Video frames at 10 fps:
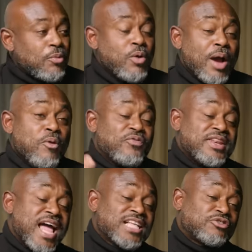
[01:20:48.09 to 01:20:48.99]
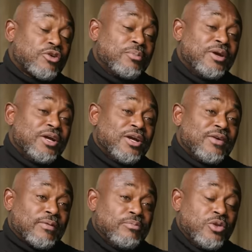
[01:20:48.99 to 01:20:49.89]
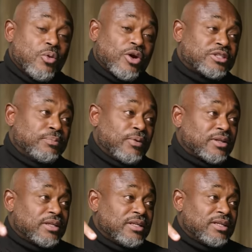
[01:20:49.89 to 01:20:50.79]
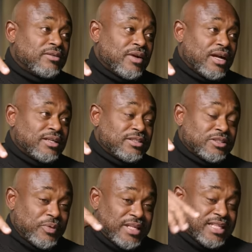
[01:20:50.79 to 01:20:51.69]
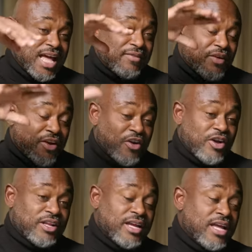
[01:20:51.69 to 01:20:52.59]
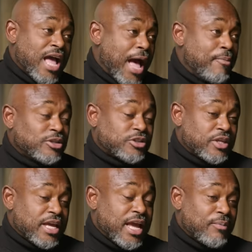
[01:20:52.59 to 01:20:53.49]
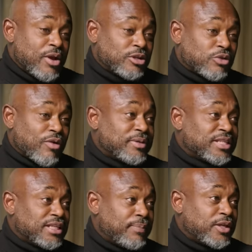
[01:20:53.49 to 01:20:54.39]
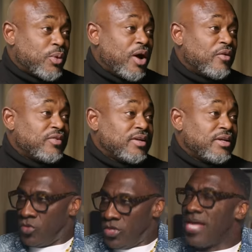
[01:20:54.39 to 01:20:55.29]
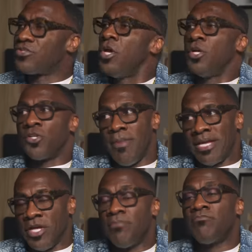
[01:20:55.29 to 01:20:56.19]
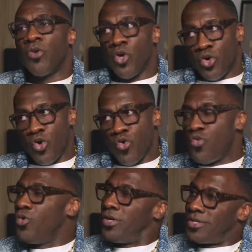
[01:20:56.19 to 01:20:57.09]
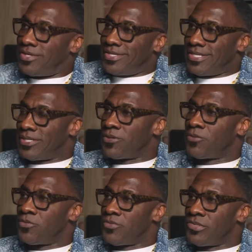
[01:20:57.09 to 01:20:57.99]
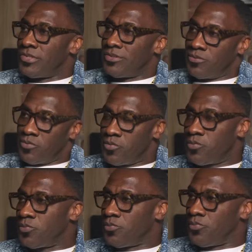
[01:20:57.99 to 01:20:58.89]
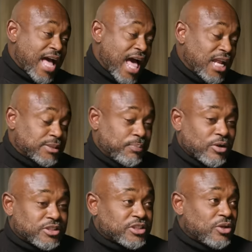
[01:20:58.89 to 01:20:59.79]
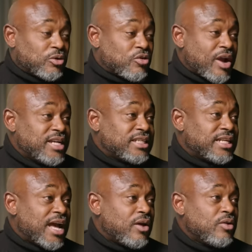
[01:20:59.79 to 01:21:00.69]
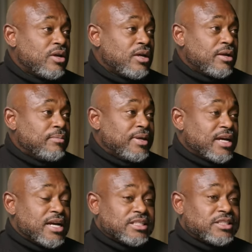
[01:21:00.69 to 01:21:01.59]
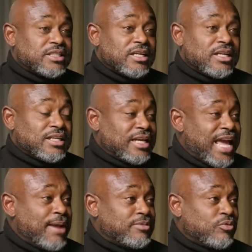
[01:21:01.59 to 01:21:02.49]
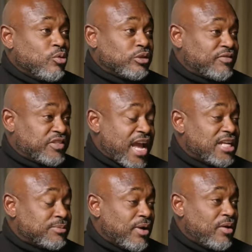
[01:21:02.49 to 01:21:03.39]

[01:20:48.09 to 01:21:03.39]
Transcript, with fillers: Well, I moved the Nets from from Newark to Brooklyn. Right. Right. So we did that very early. I'm also the we also represent the Big 12. Yes. Yeah. To make them cool. Yeah. Well, the Big 12, what's going college sports is so crazy now because the game, the rules have changed,